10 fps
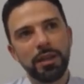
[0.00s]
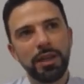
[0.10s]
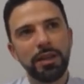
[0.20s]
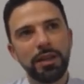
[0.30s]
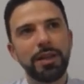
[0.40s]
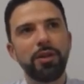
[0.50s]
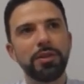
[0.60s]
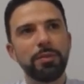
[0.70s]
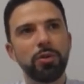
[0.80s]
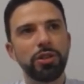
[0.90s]
India
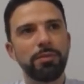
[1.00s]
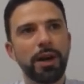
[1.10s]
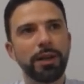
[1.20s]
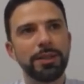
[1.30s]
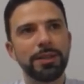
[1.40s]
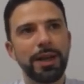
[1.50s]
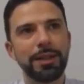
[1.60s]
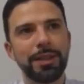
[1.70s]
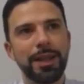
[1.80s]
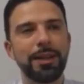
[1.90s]
on the emerging market
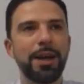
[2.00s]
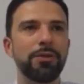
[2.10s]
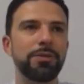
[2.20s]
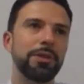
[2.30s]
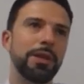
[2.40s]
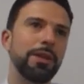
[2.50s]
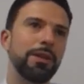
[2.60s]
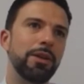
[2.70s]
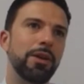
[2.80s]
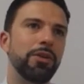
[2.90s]
side stand out,
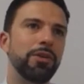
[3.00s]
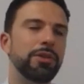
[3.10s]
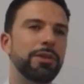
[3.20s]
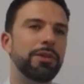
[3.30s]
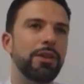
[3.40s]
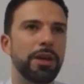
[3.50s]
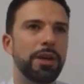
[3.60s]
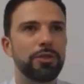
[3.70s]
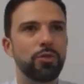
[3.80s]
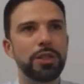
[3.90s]
and on the developed
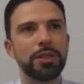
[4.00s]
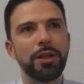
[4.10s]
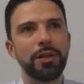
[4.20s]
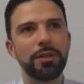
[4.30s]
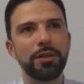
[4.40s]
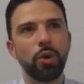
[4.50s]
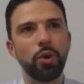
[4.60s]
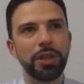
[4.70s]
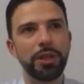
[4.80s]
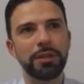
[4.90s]
market, Switzerland,
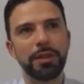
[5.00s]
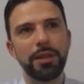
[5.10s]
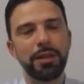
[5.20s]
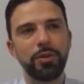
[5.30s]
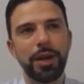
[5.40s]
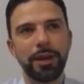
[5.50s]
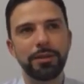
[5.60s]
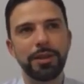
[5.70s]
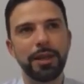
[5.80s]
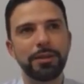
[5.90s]
Nordics, and the
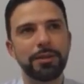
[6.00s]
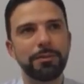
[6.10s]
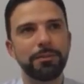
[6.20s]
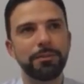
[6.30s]
United States.